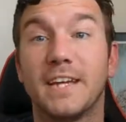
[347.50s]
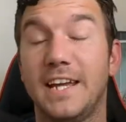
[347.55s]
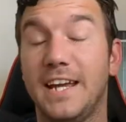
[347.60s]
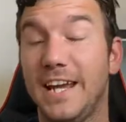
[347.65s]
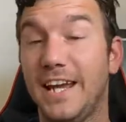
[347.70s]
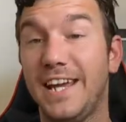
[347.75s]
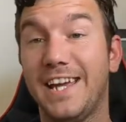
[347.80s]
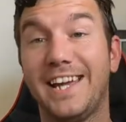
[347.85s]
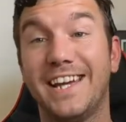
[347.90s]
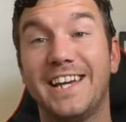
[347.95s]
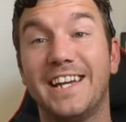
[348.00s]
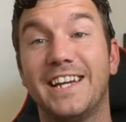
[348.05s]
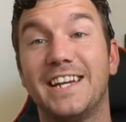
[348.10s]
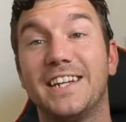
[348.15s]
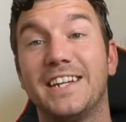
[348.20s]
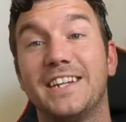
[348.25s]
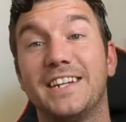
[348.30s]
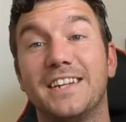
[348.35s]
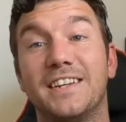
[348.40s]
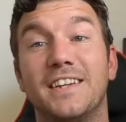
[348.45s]

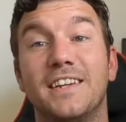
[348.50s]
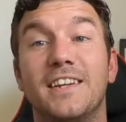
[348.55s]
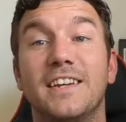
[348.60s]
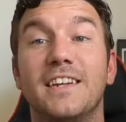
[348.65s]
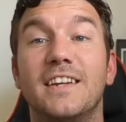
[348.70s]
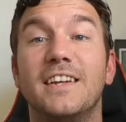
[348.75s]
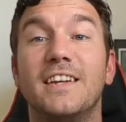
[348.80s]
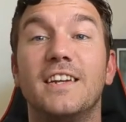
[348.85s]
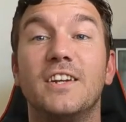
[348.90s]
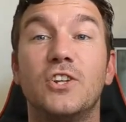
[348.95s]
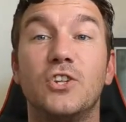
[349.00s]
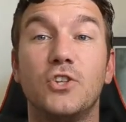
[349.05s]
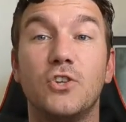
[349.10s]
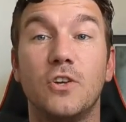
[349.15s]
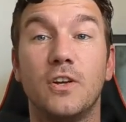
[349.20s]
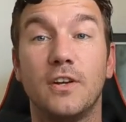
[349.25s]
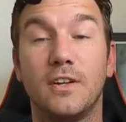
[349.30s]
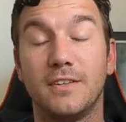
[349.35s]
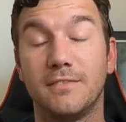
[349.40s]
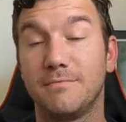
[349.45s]
And
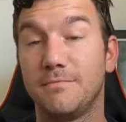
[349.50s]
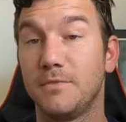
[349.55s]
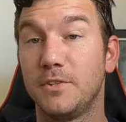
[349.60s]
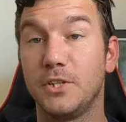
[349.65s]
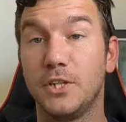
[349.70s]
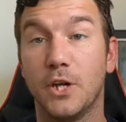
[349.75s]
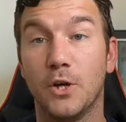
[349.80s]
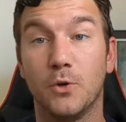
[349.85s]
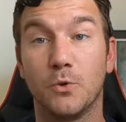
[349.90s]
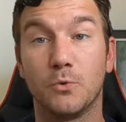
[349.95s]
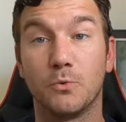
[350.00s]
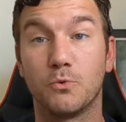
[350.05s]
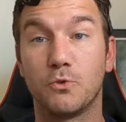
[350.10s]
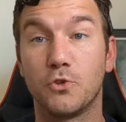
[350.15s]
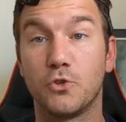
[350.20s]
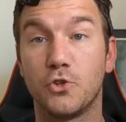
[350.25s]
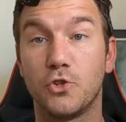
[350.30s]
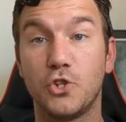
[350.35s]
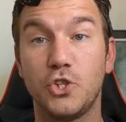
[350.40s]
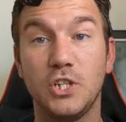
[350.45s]
you know,
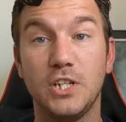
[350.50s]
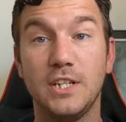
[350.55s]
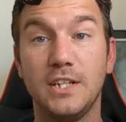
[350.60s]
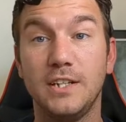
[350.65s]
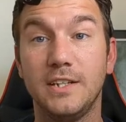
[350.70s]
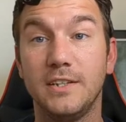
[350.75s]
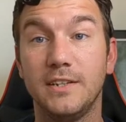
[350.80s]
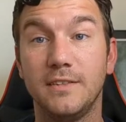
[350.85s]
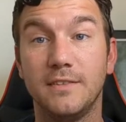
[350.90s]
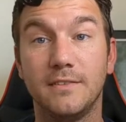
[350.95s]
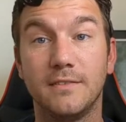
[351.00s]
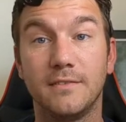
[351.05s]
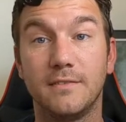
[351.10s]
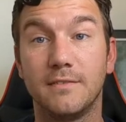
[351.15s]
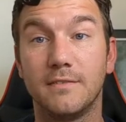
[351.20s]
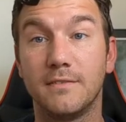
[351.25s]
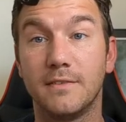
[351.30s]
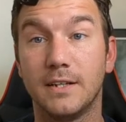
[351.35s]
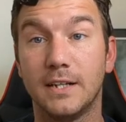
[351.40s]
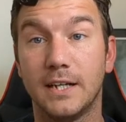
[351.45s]
she
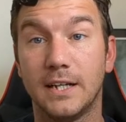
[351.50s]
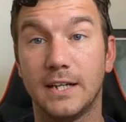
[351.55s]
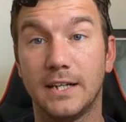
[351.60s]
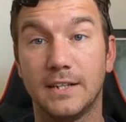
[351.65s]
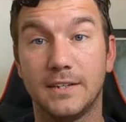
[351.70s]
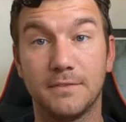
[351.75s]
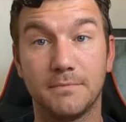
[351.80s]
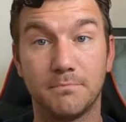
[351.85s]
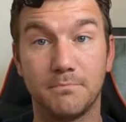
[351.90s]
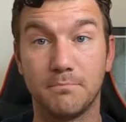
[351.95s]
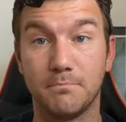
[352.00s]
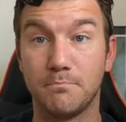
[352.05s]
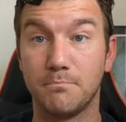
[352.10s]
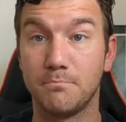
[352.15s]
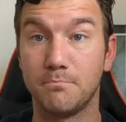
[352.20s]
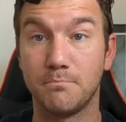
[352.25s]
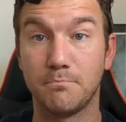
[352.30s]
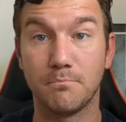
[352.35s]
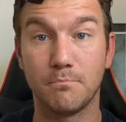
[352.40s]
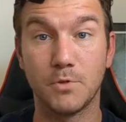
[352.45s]

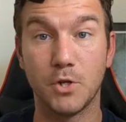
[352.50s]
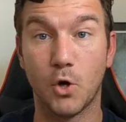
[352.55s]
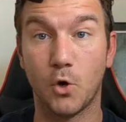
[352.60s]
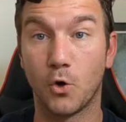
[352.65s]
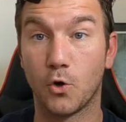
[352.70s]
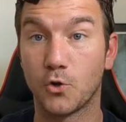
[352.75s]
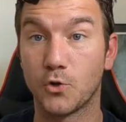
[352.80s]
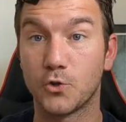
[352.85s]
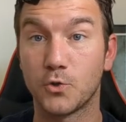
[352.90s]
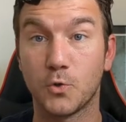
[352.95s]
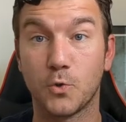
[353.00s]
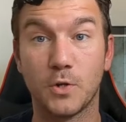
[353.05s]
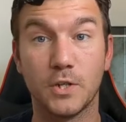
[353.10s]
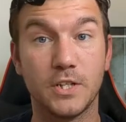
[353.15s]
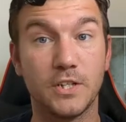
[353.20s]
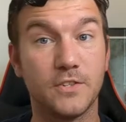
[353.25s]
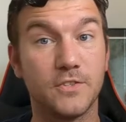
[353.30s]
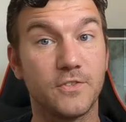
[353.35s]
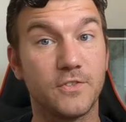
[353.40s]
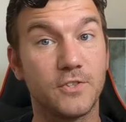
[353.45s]
her
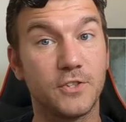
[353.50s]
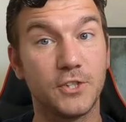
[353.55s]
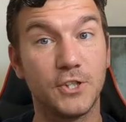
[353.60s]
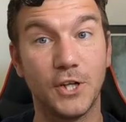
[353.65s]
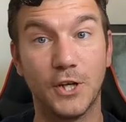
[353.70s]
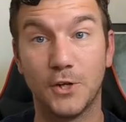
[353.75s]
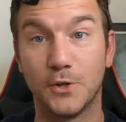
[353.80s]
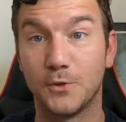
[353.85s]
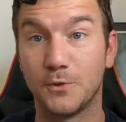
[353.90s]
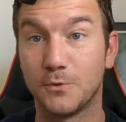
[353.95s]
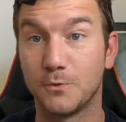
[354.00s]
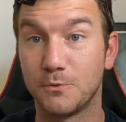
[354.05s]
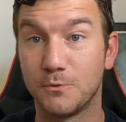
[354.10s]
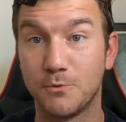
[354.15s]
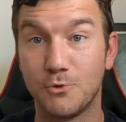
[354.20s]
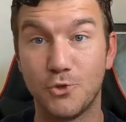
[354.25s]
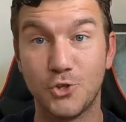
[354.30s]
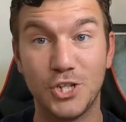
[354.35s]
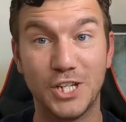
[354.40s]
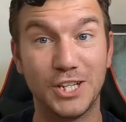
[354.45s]
story is, you know,
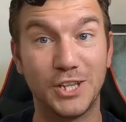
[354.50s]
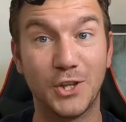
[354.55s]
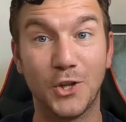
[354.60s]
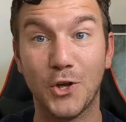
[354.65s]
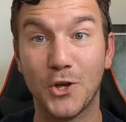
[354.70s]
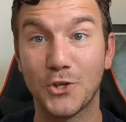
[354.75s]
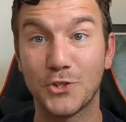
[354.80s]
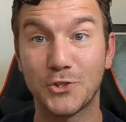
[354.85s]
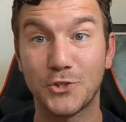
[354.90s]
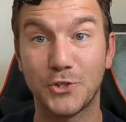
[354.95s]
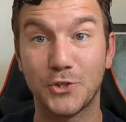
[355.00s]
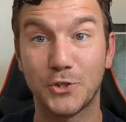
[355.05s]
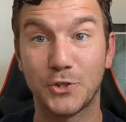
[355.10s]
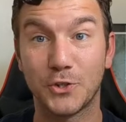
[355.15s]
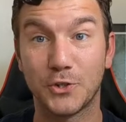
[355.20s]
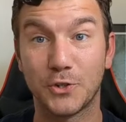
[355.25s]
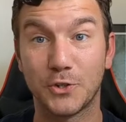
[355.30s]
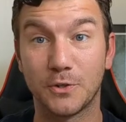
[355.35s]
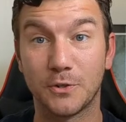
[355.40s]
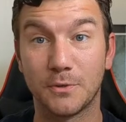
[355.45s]
she lost
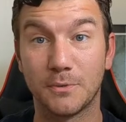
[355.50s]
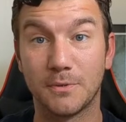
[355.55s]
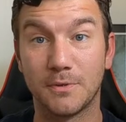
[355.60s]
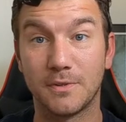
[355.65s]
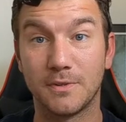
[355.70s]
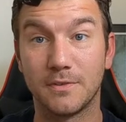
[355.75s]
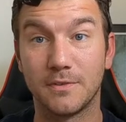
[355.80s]
her